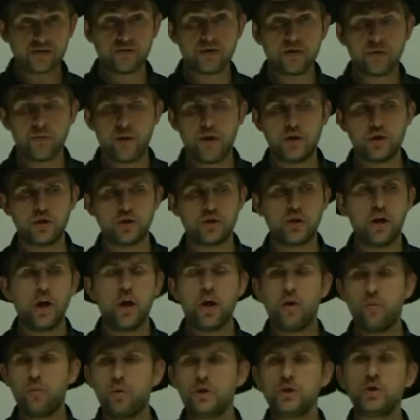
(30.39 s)
answer a
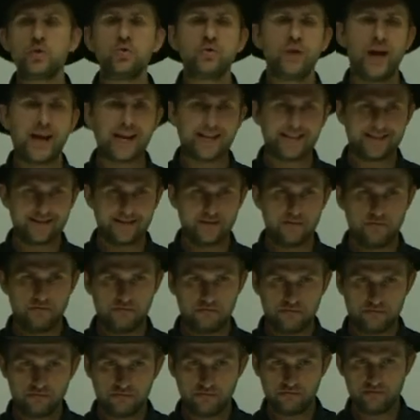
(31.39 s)
question, what
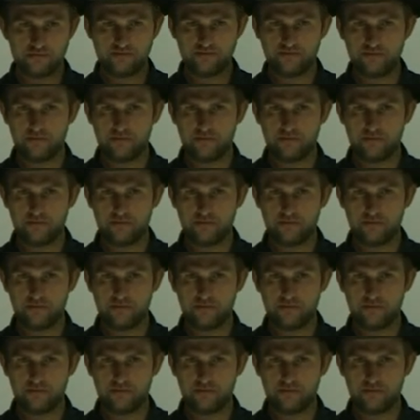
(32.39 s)
unites them?